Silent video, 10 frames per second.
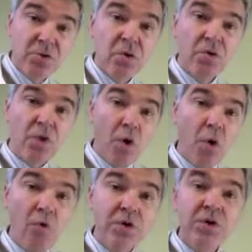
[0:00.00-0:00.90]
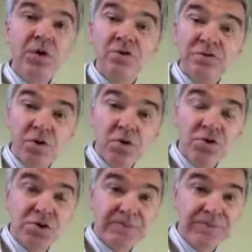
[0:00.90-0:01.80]
or over
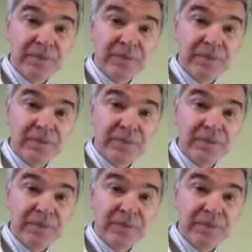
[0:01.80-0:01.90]
conversion.